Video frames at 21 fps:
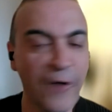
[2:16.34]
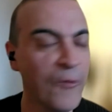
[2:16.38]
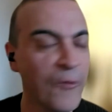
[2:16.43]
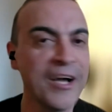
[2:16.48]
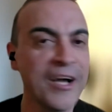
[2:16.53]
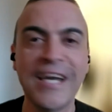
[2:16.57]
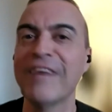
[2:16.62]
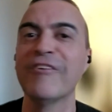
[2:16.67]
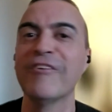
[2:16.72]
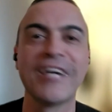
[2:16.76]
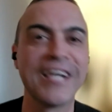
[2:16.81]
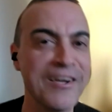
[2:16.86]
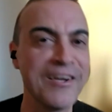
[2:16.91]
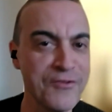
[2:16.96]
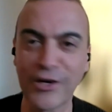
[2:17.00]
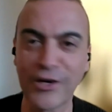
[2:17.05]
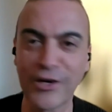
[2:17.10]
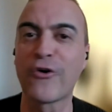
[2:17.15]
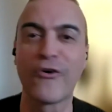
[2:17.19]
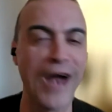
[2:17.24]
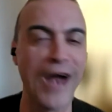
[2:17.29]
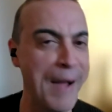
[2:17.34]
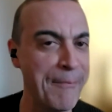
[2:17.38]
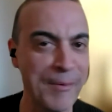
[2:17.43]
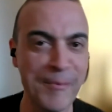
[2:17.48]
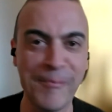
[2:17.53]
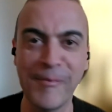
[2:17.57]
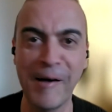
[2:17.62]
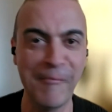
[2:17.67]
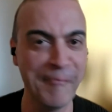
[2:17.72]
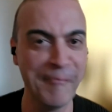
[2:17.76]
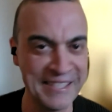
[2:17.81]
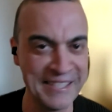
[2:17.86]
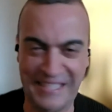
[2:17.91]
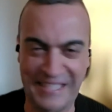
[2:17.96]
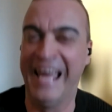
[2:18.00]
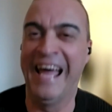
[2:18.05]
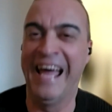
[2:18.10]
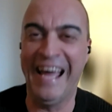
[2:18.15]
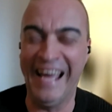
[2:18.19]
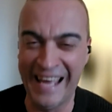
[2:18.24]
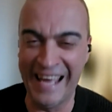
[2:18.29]
No one ever gives a crap about my
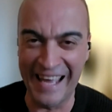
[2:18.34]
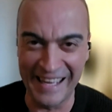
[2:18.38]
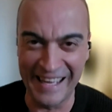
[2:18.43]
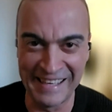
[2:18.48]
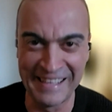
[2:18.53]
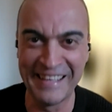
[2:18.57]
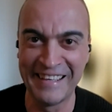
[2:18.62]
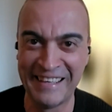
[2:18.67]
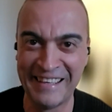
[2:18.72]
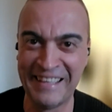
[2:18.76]
dad.